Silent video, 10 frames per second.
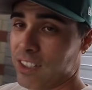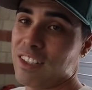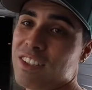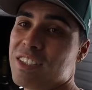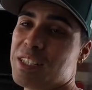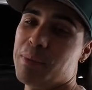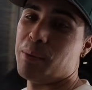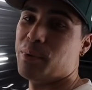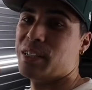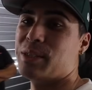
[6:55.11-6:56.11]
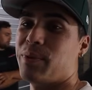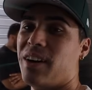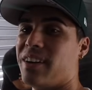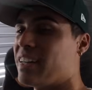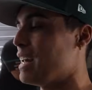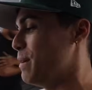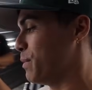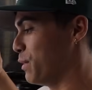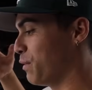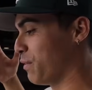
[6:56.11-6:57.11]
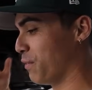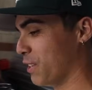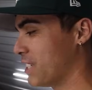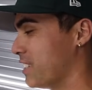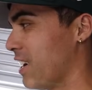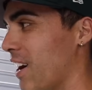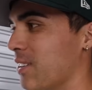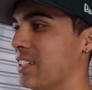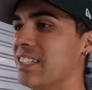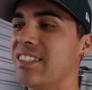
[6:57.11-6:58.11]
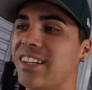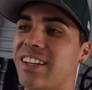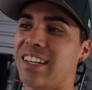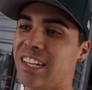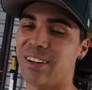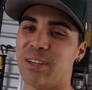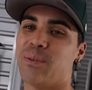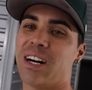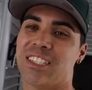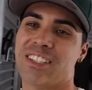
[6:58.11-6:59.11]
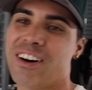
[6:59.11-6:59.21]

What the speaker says: so as you can see, my boy Jabron came through from Versus Auto Detailing. You know, he watches